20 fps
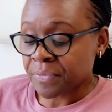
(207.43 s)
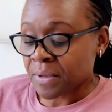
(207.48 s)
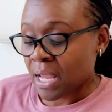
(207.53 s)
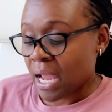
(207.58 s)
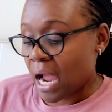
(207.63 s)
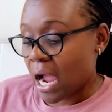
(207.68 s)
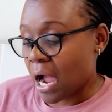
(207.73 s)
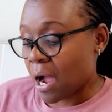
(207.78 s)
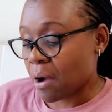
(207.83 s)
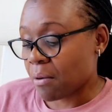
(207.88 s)

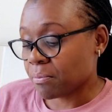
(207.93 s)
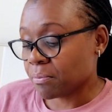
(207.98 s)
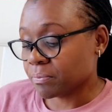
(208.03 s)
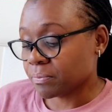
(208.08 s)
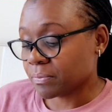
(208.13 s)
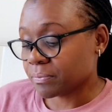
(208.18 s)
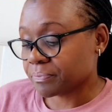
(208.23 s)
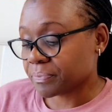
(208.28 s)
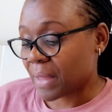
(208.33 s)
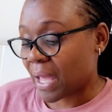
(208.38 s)
Um,
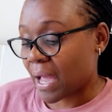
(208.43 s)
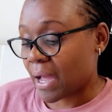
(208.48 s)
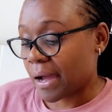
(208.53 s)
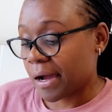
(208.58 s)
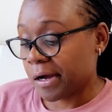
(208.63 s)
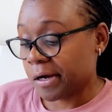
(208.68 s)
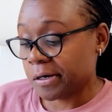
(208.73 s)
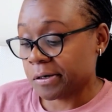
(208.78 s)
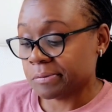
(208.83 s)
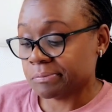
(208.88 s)

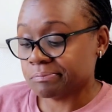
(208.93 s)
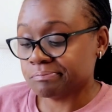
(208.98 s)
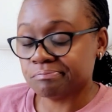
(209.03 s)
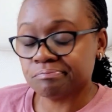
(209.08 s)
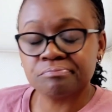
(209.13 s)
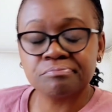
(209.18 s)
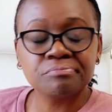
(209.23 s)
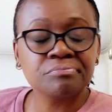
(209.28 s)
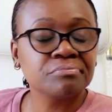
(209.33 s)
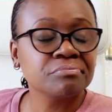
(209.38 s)
um,
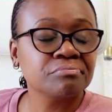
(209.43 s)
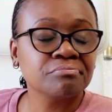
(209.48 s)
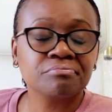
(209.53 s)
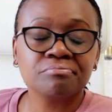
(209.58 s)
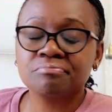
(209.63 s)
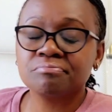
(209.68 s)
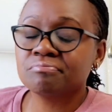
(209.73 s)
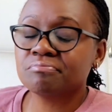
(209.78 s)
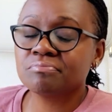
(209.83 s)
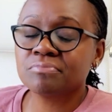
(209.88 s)

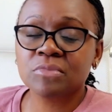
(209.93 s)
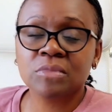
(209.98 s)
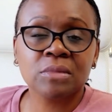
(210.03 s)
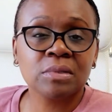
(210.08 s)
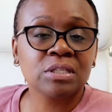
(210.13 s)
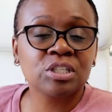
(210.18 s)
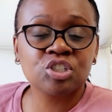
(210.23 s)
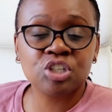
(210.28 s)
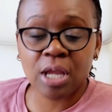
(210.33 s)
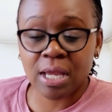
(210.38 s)

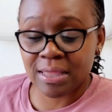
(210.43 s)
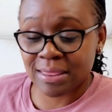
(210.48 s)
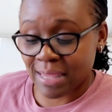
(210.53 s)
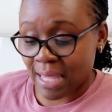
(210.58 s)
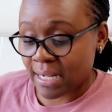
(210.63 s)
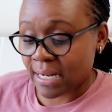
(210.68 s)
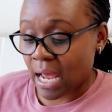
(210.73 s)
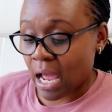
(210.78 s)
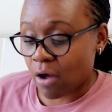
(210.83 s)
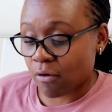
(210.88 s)
check that
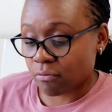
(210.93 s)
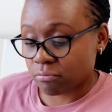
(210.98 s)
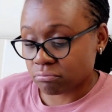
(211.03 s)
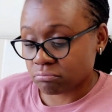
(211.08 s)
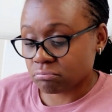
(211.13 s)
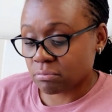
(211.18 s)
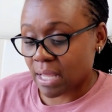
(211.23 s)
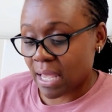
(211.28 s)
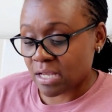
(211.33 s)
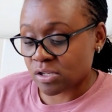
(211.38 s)
out
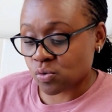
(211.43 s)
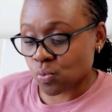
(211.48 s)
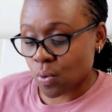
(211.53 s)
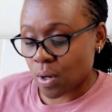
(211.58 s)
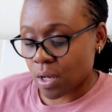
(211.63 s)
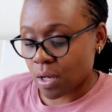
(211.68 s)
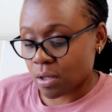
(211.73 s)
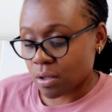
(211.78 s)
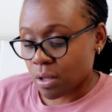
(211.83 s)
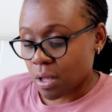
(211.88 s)
as
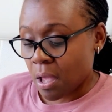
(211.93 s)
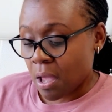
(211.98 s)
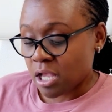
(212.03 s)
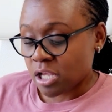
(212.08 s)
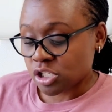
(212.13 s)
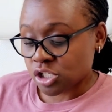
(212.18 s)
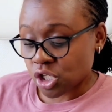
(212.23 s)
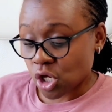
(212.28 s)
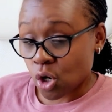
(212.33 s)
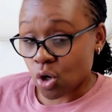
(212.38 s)
well.
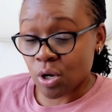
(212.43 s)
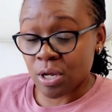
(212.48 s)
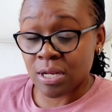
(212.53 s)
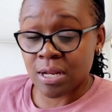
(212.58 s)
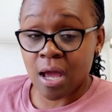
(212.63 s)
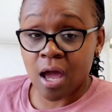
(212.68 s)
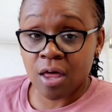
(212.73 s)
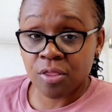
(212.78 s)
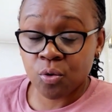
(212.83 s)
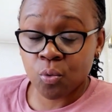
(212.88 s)
So in
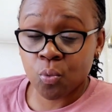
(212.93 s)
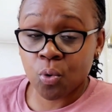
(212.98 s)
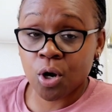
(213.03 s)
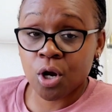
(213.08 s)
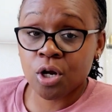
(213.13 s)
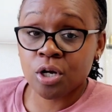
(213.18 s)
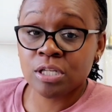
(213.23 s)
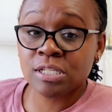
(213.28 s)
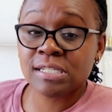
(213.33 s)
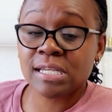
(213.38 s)
other
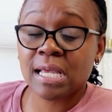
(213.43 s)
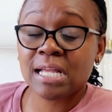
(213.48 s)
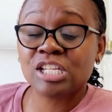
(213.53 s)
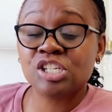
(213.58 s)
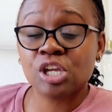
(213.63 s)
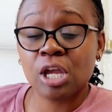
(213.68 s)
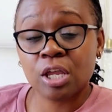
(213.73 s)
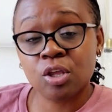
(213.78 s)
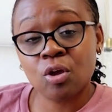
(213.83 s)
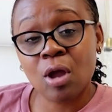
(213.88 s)
words,
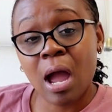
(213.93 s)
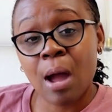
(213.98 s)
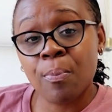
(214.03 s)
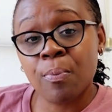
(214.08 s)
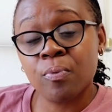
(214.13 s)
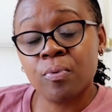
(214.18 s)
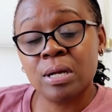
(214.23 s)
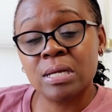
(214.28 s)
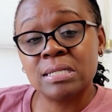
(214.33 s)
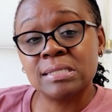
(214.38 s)
check your
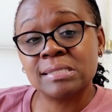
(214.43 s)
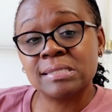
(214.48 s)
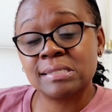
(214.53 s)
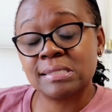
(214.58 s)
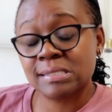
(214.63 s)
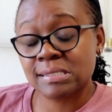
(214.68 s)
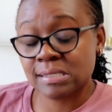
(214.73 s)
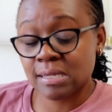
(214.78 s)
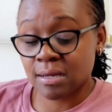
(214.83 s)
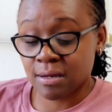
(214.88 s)
operating
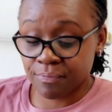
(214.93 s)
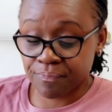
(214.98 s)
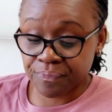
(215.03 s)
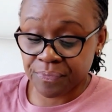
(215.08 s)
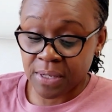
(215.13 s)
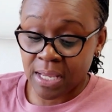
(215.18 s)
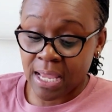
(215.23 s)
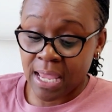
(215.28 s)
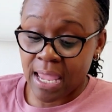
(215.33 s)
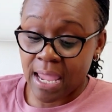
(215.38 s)
system.
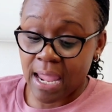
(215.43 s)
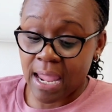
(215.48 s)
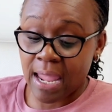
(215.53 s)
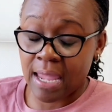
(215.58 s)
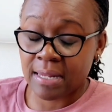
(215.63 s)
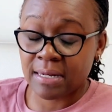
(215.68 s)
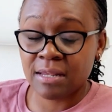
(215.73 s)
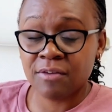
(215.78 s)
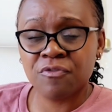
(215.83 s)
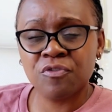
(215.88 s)

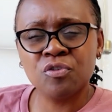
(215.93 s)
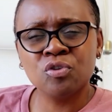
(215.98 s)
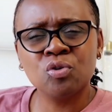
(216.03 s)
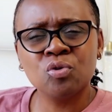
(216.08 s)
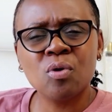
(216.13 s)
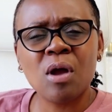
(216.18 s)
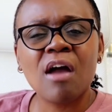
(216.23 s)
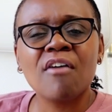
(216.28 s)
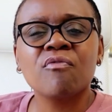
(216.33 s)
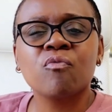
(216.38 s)
And if you do
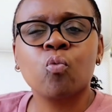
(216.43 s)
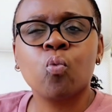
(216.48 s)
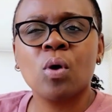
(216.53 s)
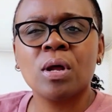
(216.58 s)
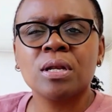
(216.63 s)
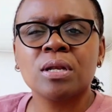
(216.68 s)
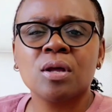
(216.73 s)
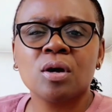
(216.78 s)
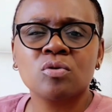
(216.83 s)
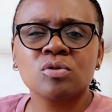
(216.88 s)
have
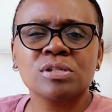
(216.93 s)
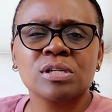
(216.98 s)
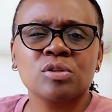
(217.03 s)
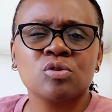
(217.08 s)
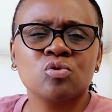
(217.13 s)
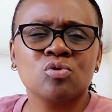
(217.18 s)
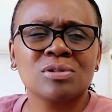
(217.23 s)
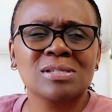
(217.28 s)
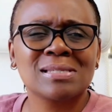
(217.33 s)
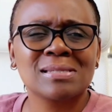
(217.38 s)
Windows and
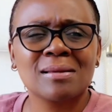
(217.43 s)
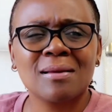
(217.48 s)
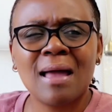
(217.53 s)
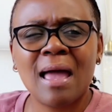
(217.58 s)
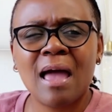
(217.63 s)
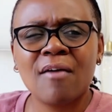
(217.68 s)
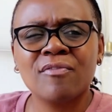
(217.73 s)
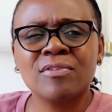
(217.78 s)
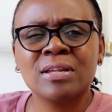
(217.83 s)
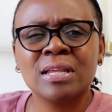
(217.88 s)
you are still
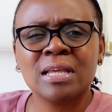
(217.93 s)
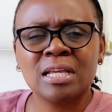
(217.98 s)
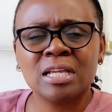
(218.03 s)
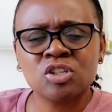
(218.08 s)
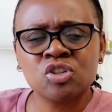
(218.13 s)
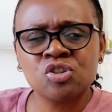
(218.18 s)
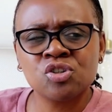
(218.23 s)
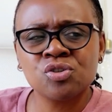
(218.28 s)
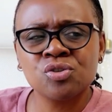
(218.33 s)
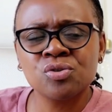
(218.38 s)
having
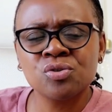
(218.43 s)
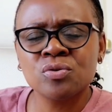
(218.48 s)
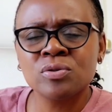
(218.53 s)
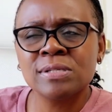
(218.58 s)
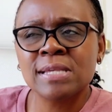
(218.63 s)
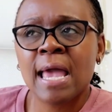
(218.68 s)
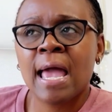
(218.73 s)
issues,